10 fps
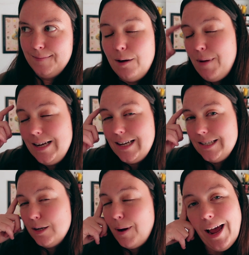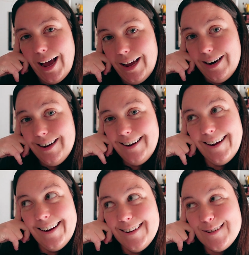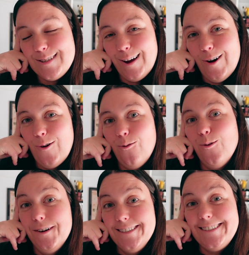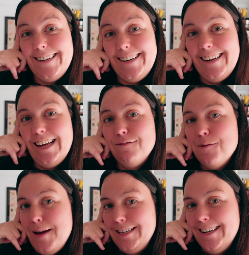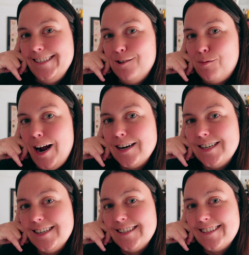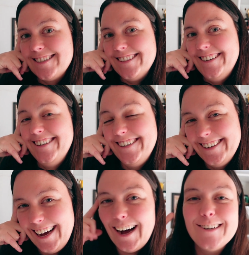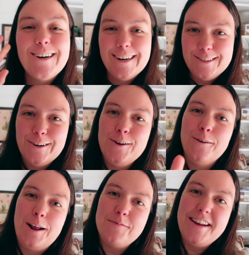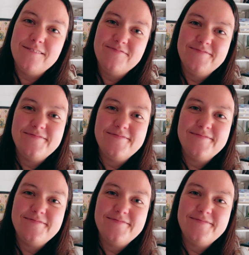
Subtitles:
It makes sense in my head, so we'll see if it makes sense in practice. I'll try to show you what I mean.